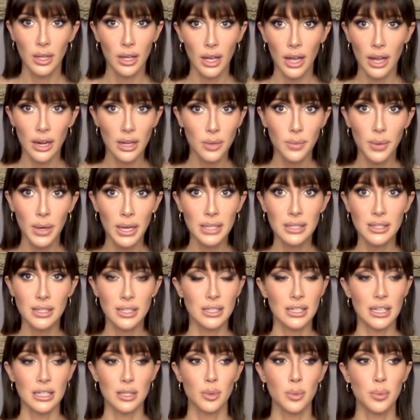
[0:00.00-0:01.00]
anyways
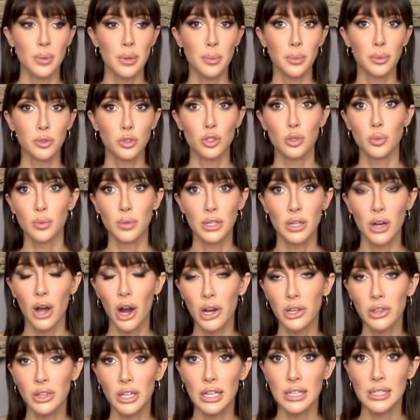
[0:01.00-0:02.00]
because that's what people do
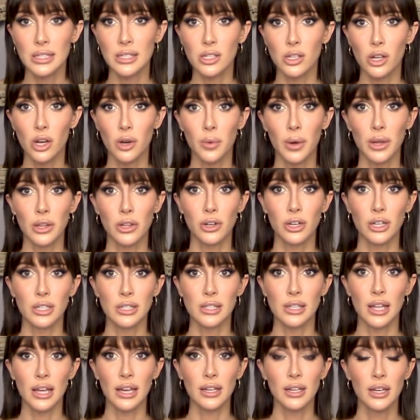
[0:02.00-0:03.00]
regardless you know whether
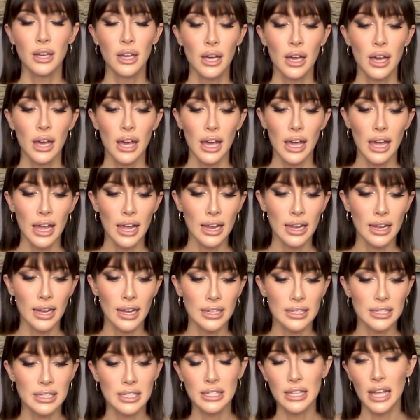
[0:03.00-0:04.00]
it's like a
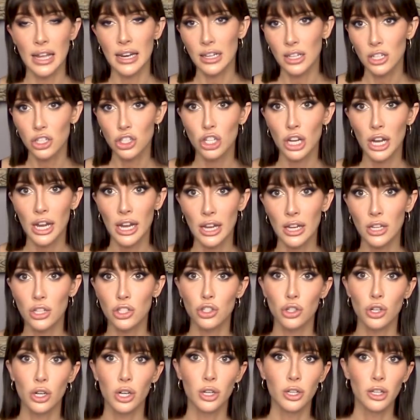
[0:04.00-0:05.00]
aesthetic
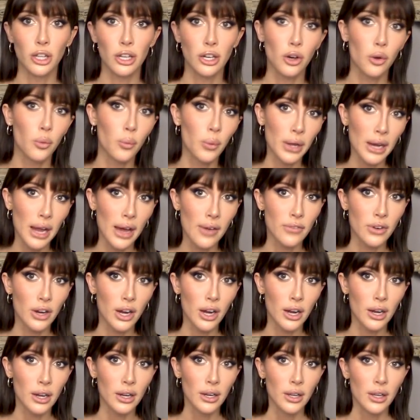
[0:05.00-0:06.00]
change or like a
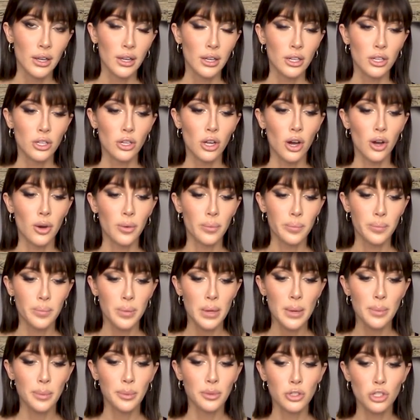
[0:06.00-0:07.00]
whatever. You know,
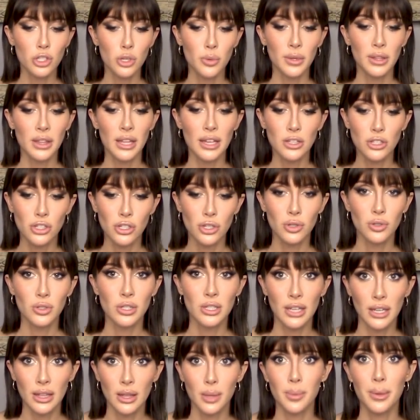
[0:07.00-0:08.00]
people do what they do to
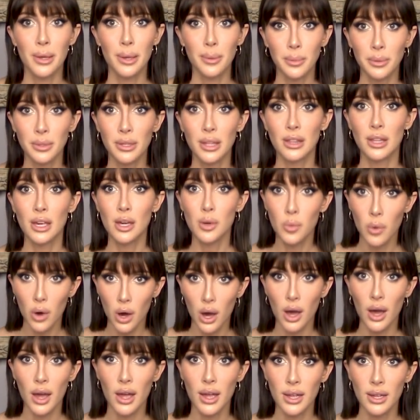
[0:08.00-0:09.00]
get the people that they
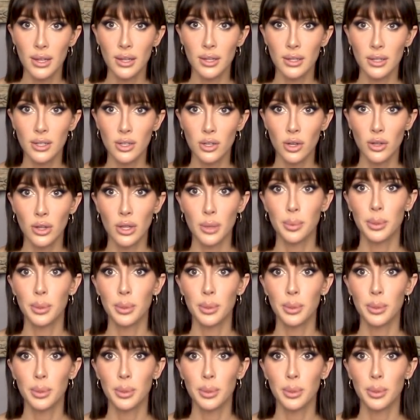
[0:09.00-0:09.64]
want. You know, they